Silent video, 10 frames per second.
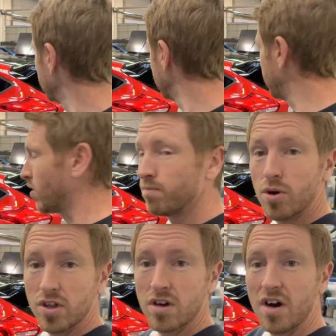they'll put
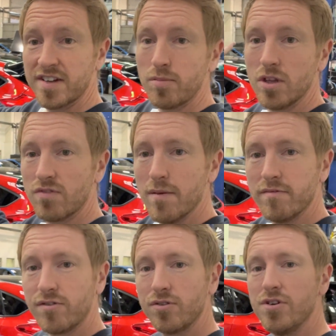the cars up on the ramp
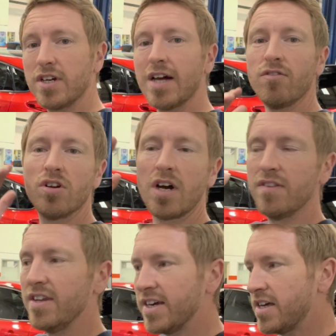for you. You can have a look
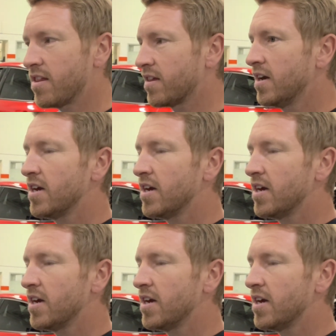underneath.